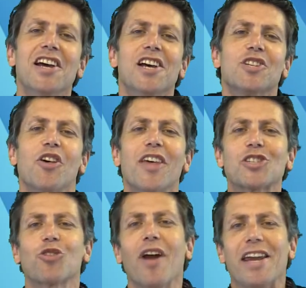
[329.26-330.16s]
So that's
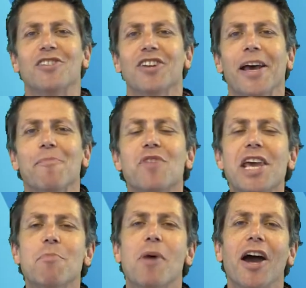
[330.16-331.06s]
great, isn't it?
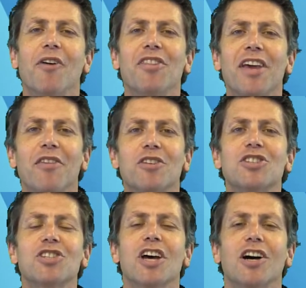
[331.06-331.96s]
Nehemiah and the others
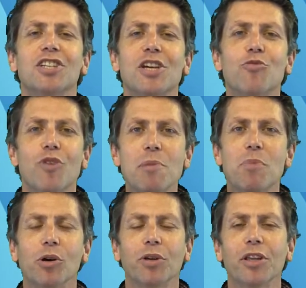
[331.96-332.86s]
started
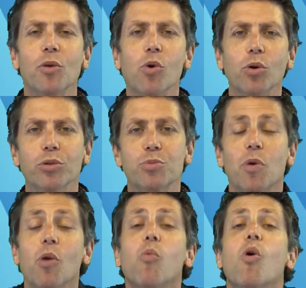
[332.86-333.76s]
rebuilding the walls.
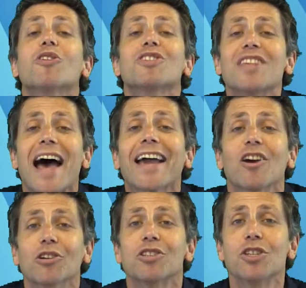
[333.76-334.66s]
But what's that
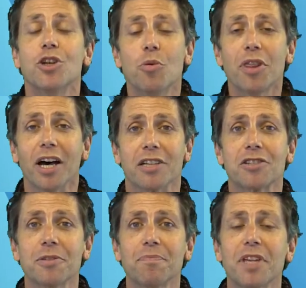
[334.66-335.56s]
got to do with
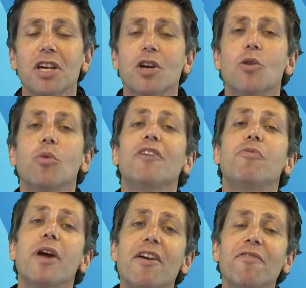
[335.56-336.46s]
us? Well, if
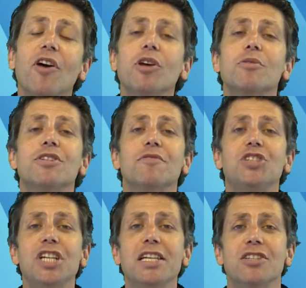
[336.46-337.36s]
we're followers of
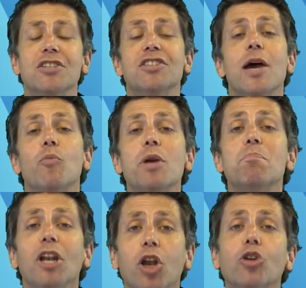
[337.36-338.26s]
Jesus, then we
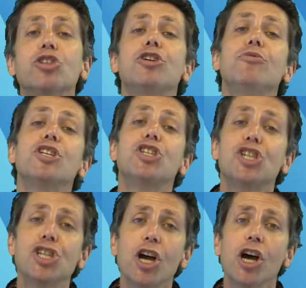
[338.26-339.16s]
belong to the
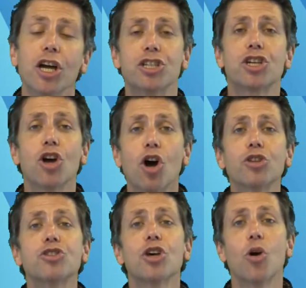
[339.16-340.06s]
church,
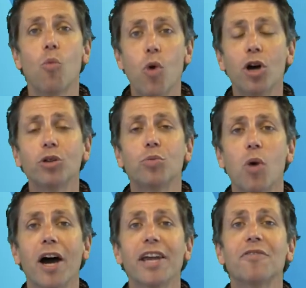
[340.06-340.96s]
God's
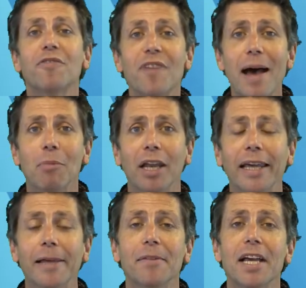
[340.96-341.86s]
worldwide
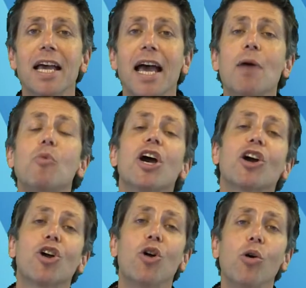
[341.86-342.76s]
family. And we are
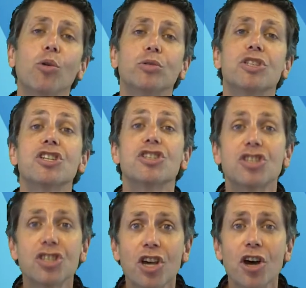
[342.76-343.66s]
called to
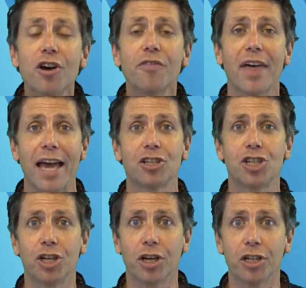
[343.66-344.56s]
serve that
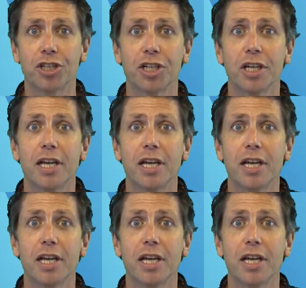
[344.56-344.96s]
church.